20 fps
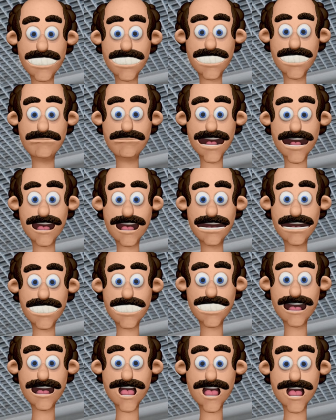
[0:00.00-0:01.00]
supporting
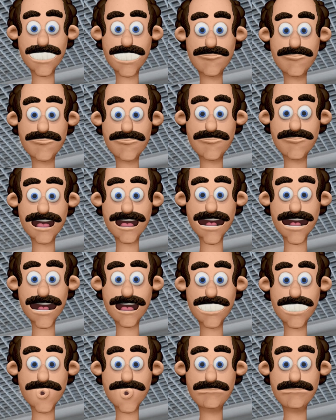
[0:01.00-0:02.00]
structure, or
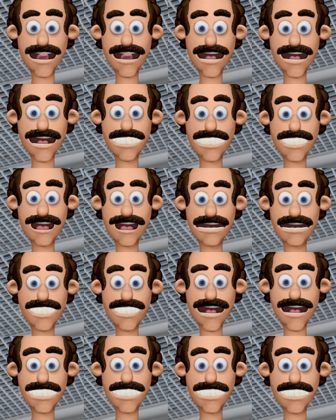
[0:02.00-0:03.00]
other components during
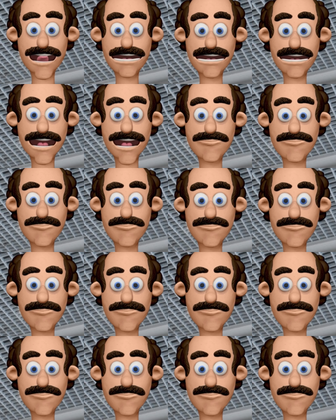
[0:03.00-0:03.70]
installation.